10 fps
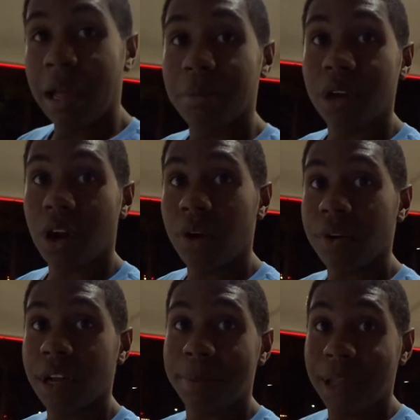I'm gonna
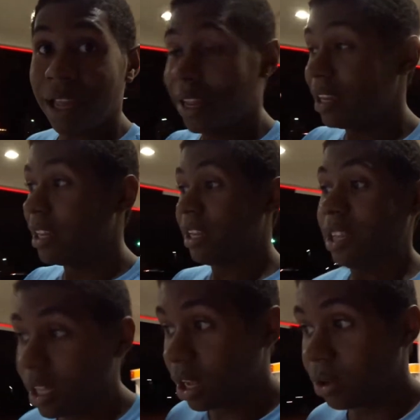hurry up and
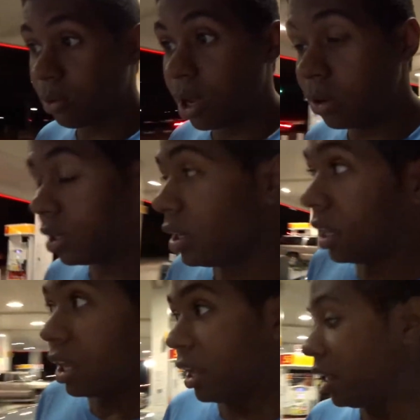get on the road.
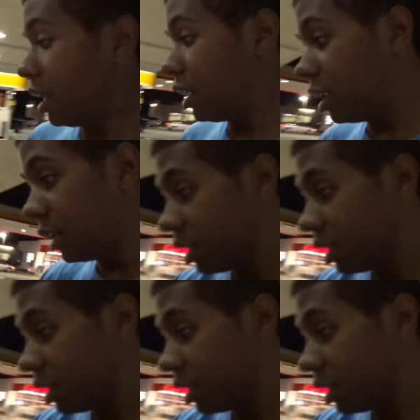And